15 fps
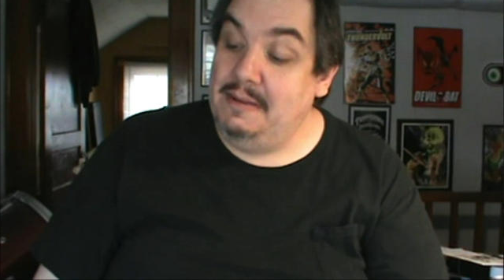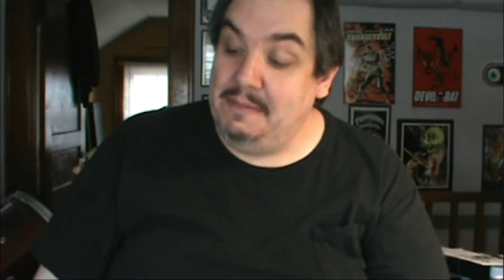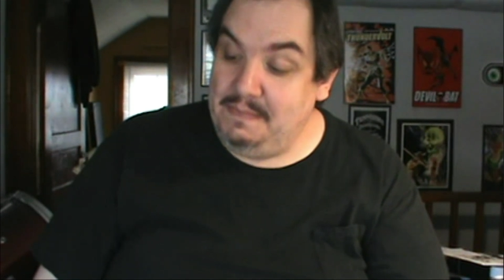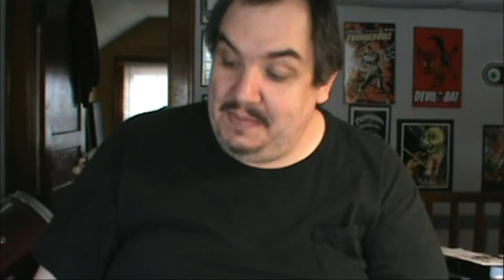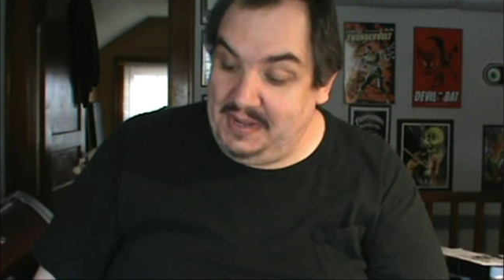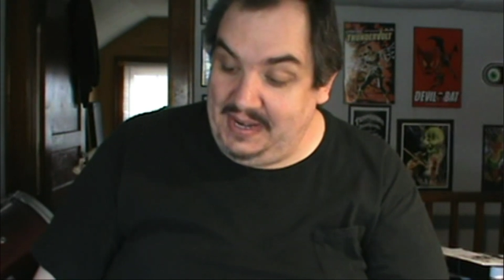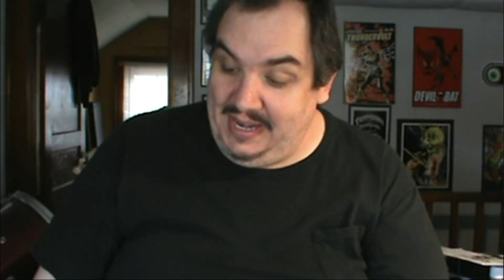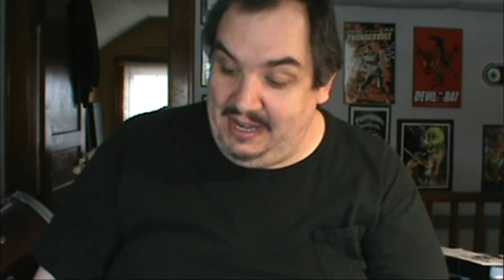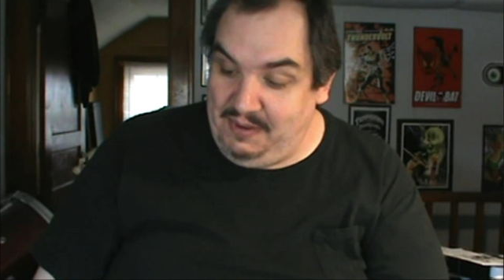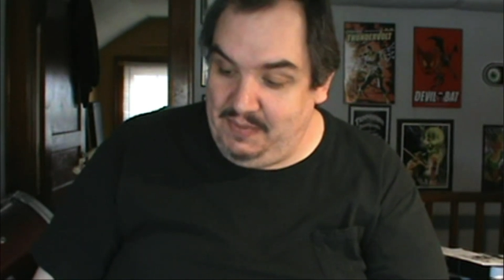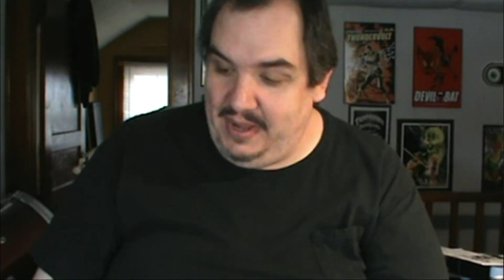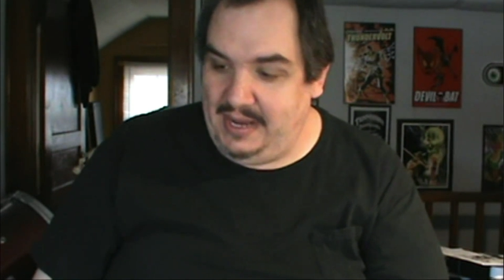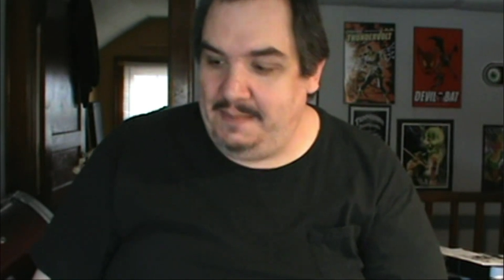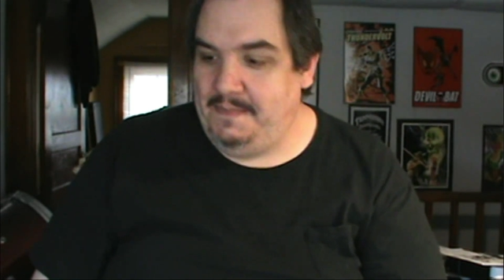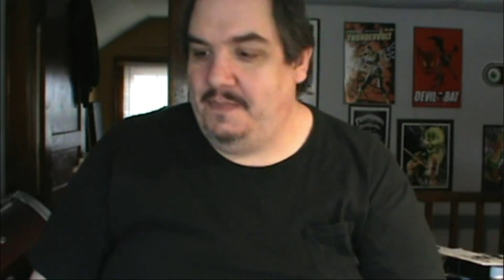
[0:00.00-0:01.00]
But
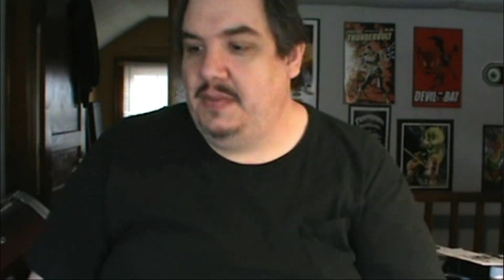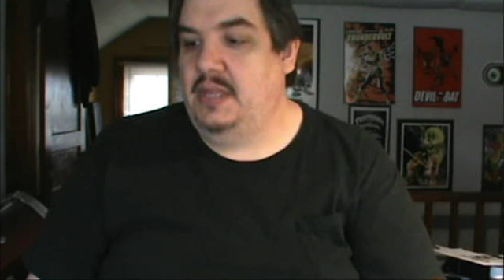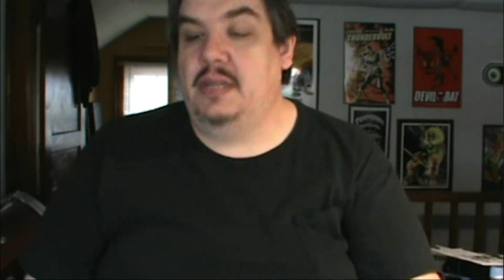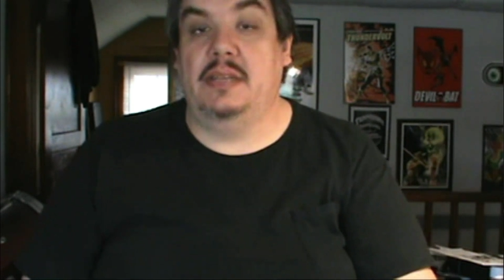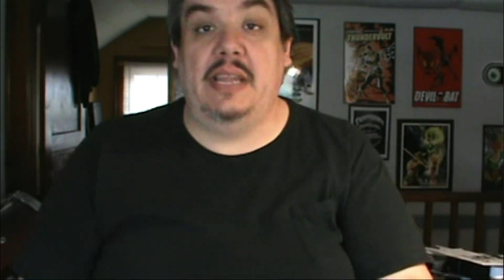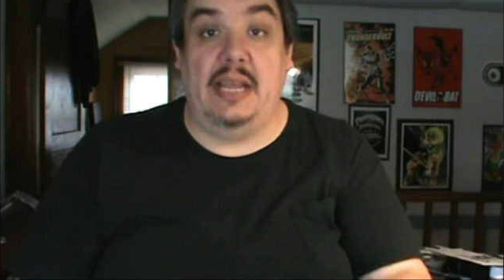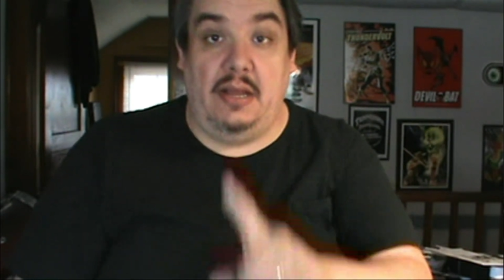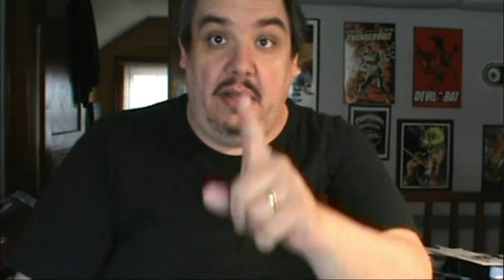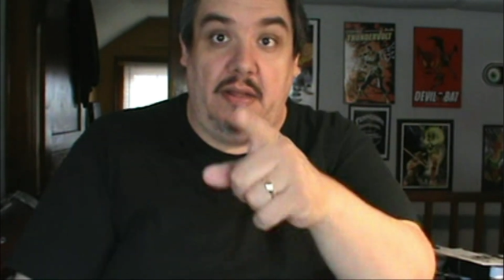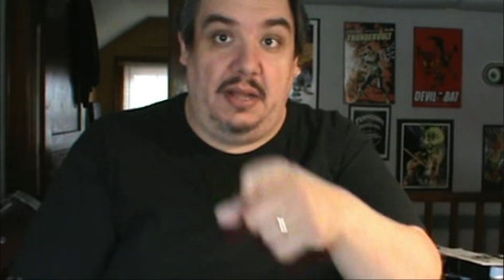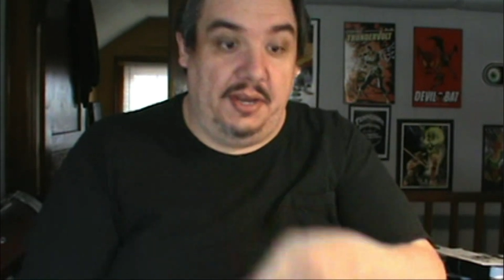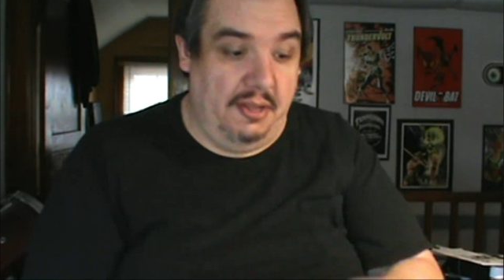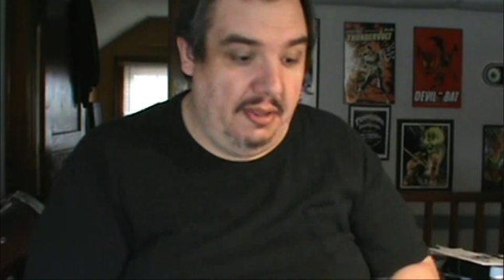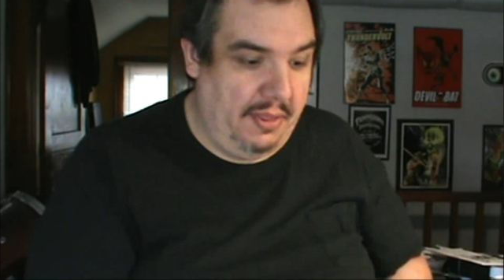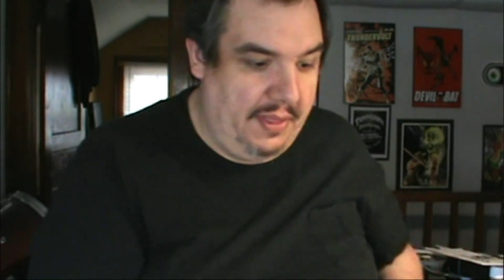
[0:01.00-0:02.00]
anyway, now
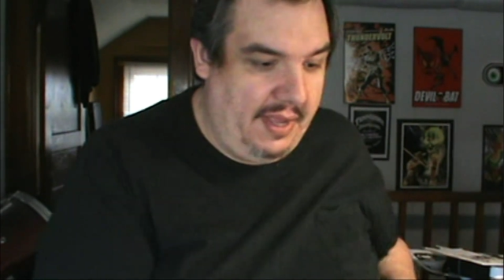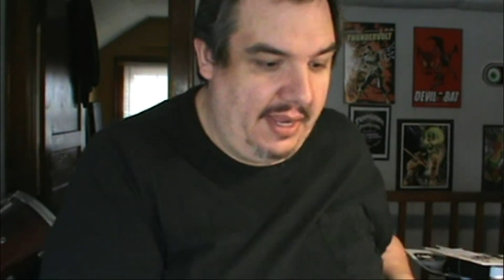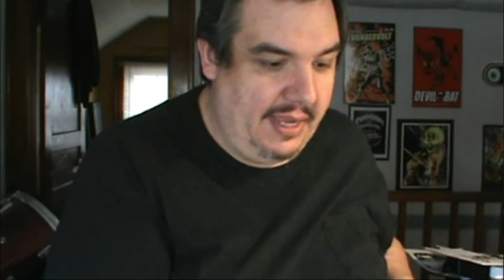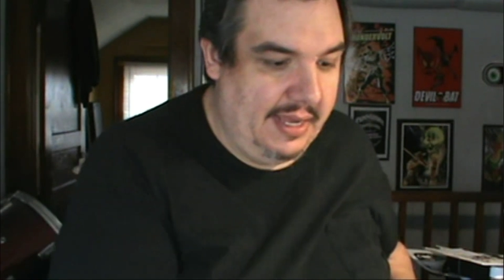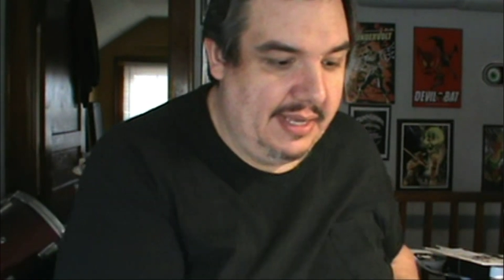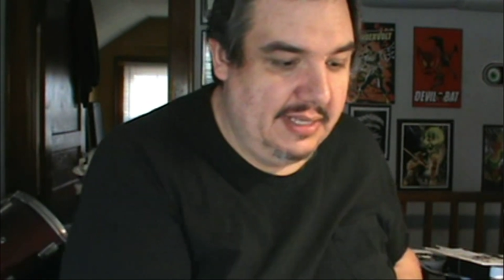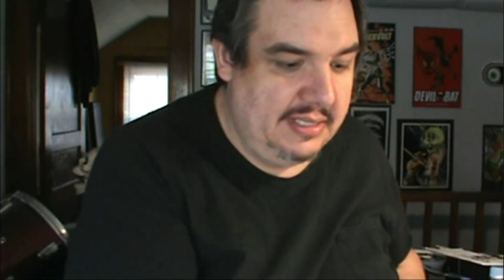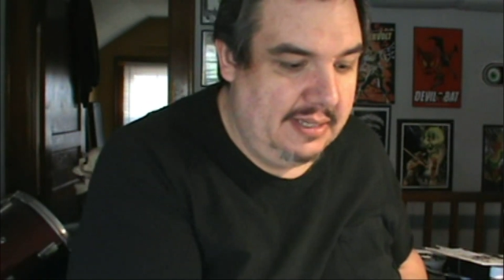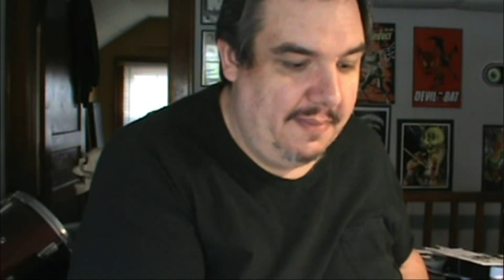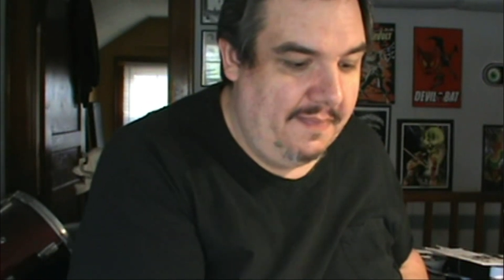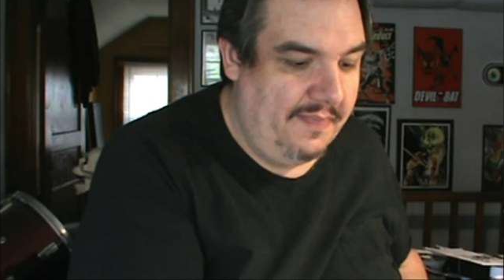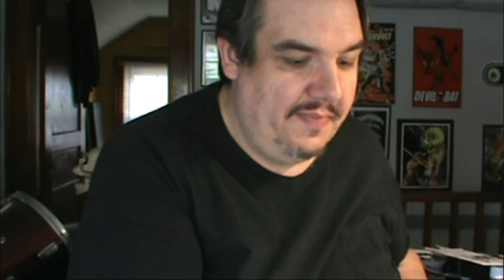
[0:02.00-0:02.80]
another thing is,